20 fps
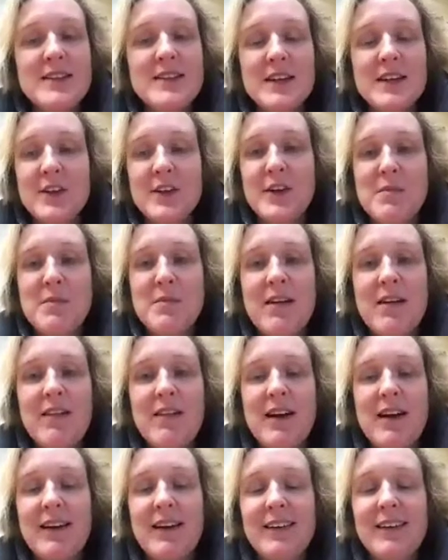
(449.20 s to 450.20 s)
the
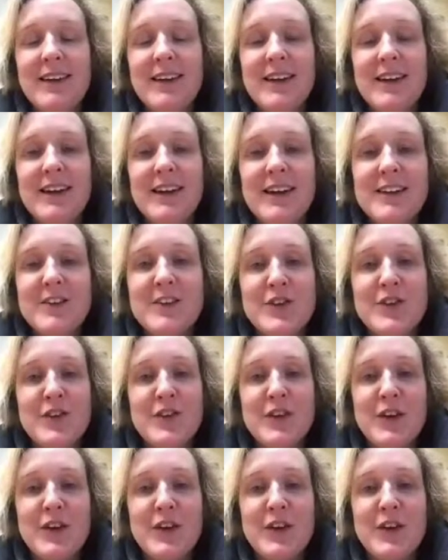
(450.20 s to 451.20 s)
Connemara, in a
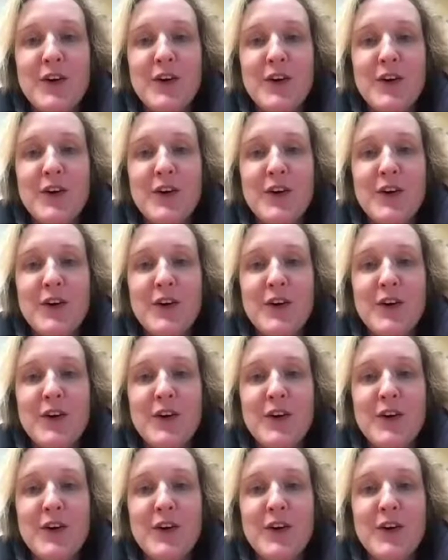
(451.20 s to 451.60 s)
studio.